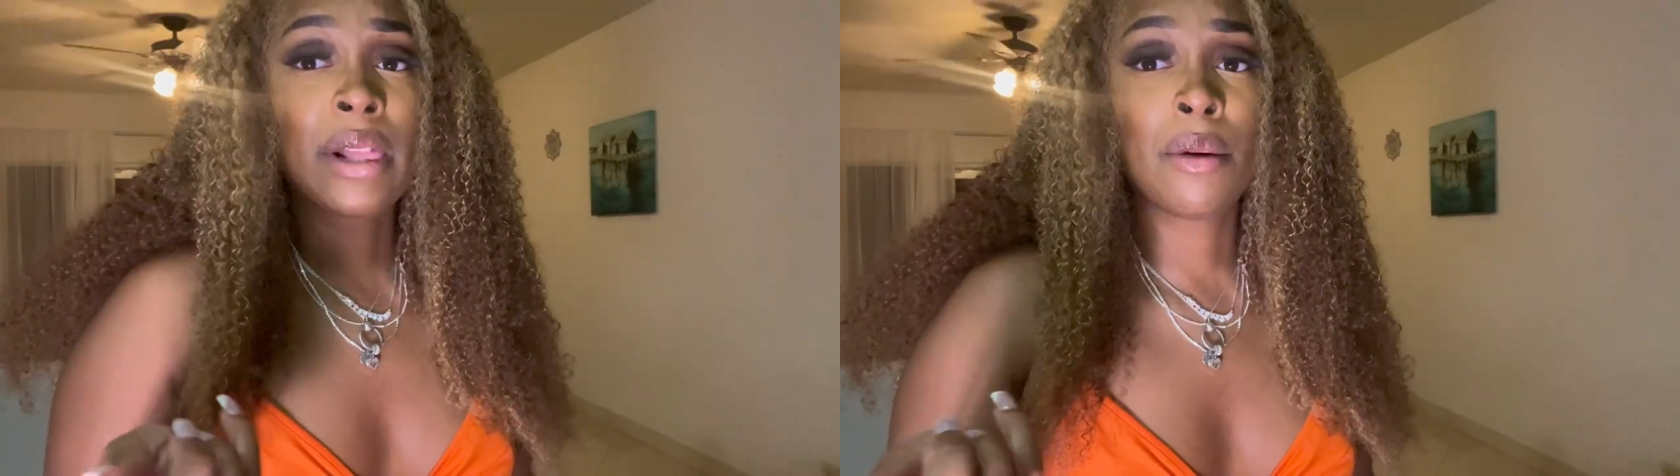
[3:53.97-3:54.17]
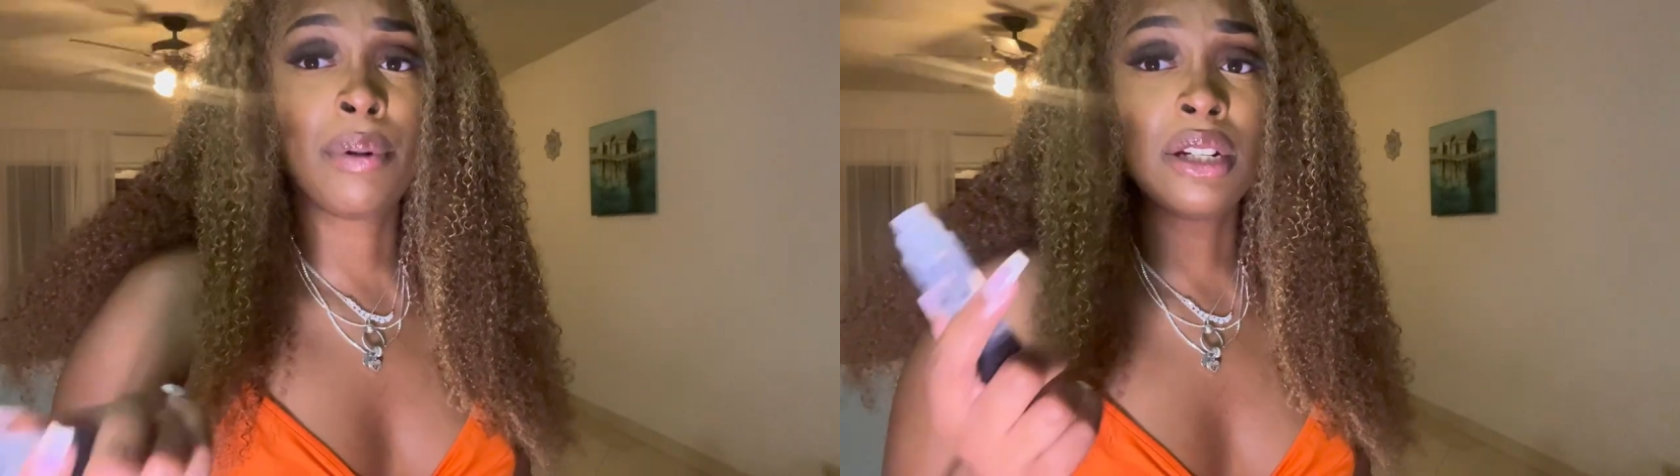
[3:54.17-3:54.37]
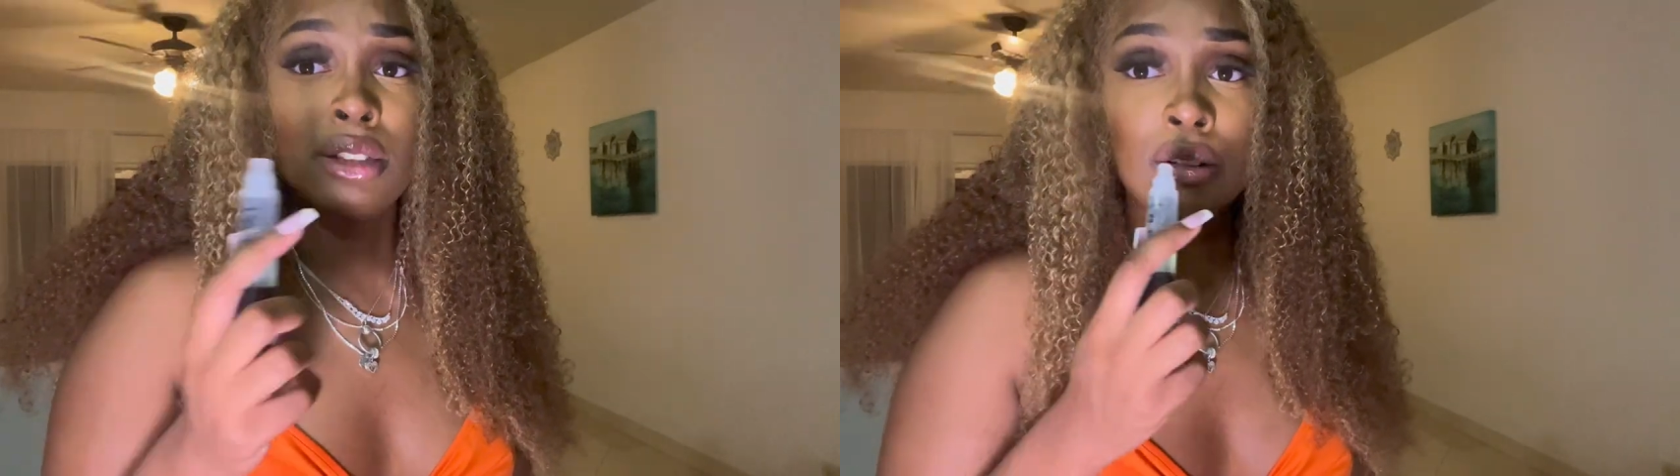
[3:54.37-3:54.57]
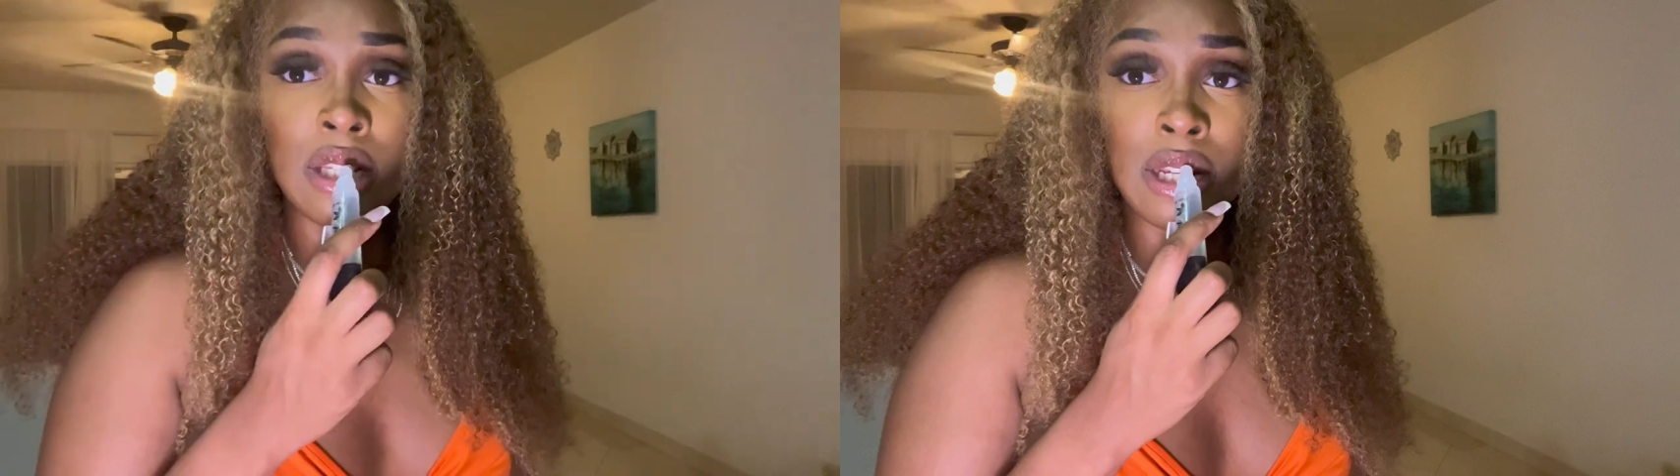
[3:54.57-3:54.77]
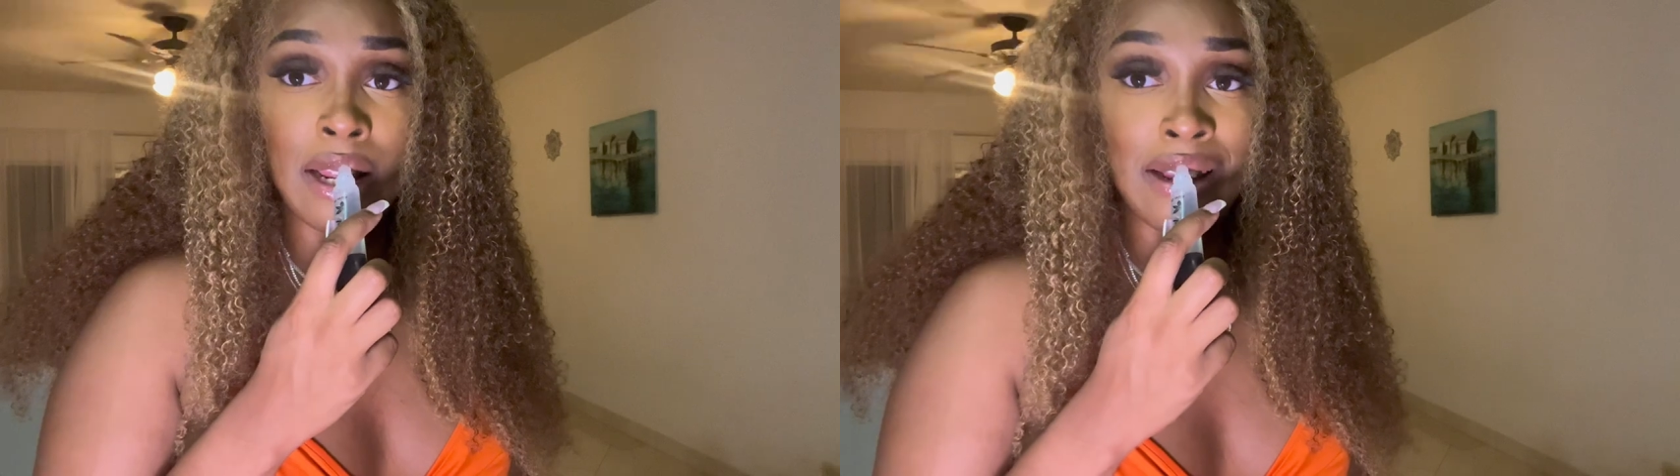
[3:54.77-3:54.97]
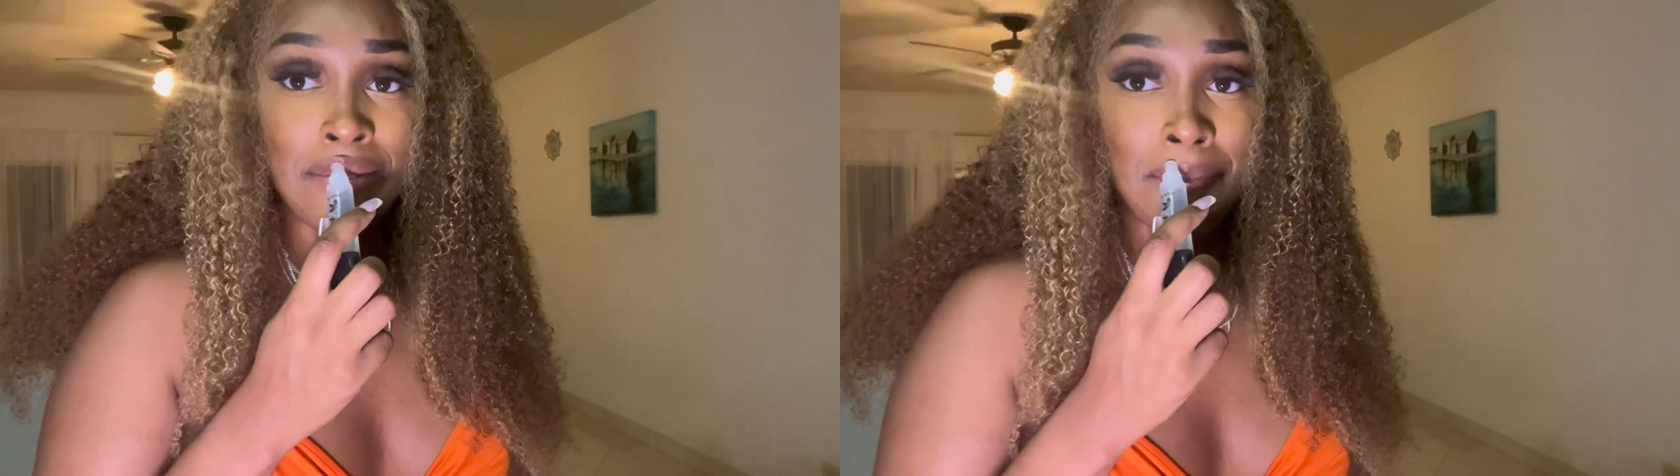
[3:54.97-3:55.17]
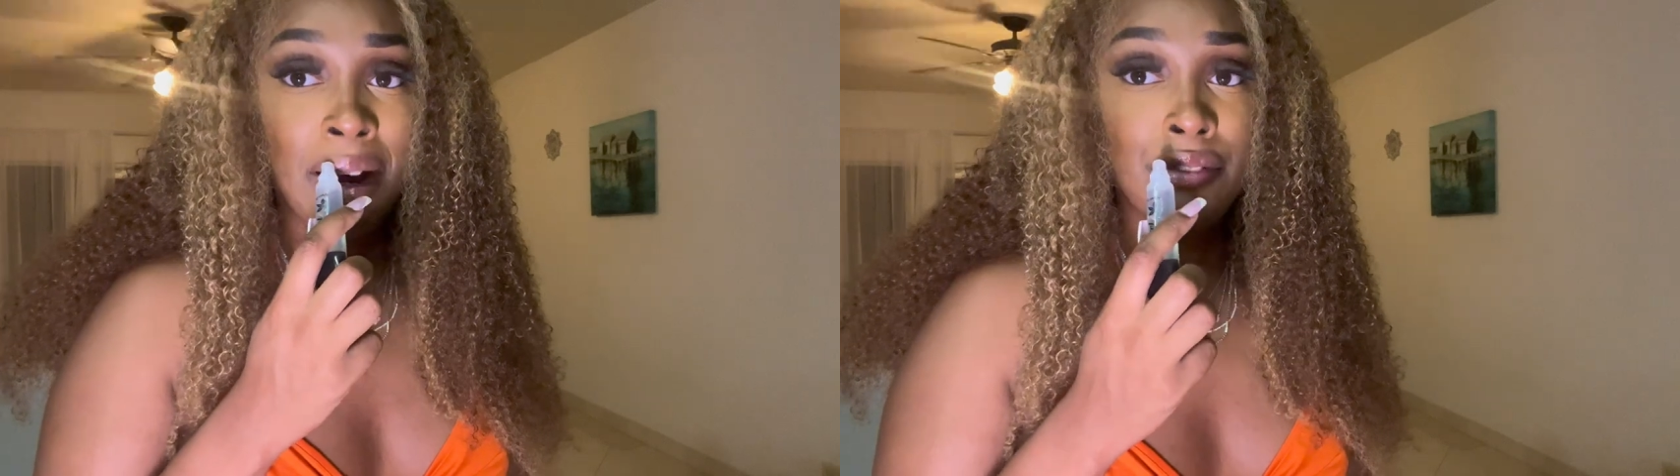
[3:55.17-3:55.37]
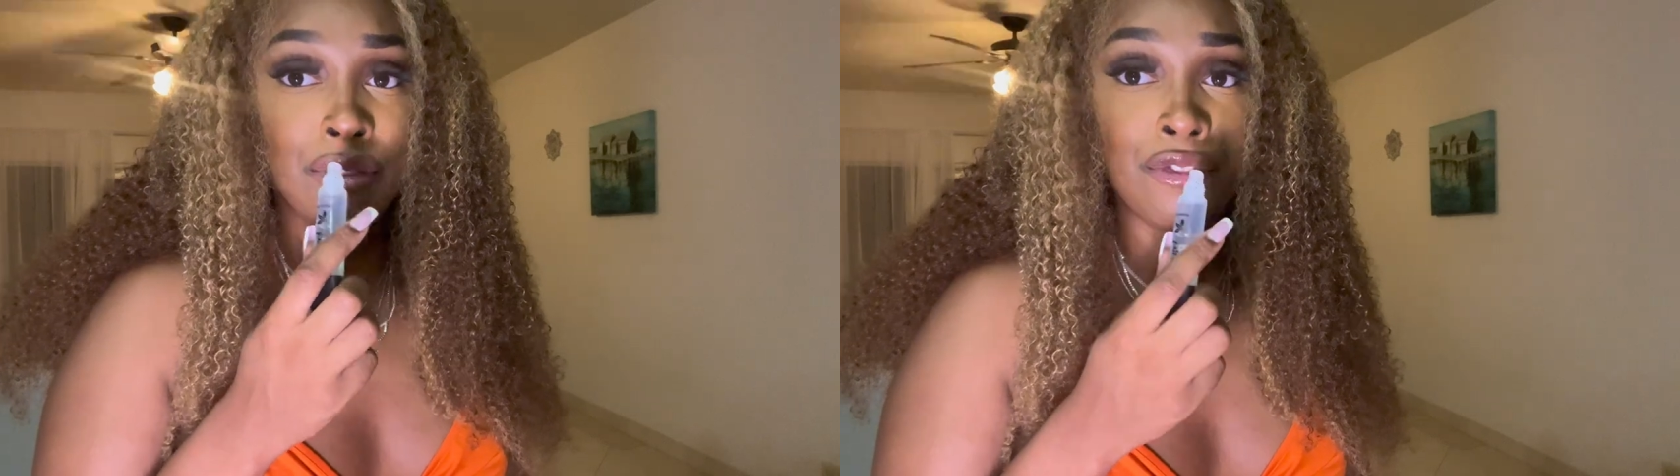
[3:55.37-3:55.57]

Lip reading: But it's only like my